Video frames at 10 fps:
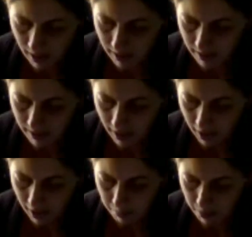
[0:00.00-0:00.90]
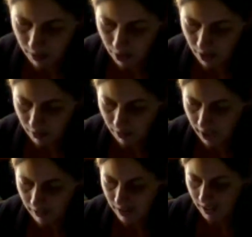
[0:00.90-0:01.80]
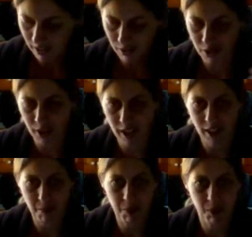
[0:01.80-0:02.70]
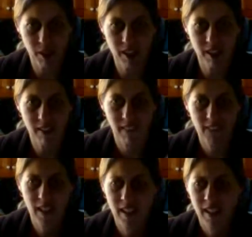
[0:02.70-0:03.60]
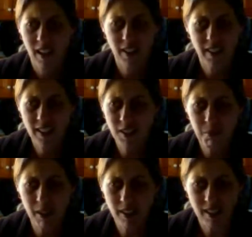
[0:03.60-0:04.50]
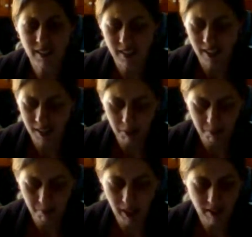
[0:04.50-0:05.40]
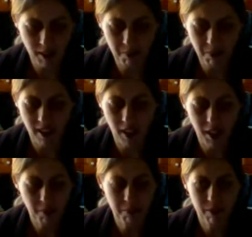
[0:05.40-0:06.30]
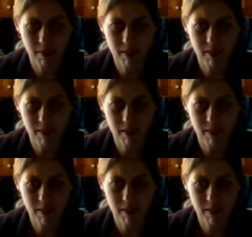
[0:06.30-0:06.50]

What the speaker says: concept and draw graphs to illustrate your point. Are they just wanting us to make something up?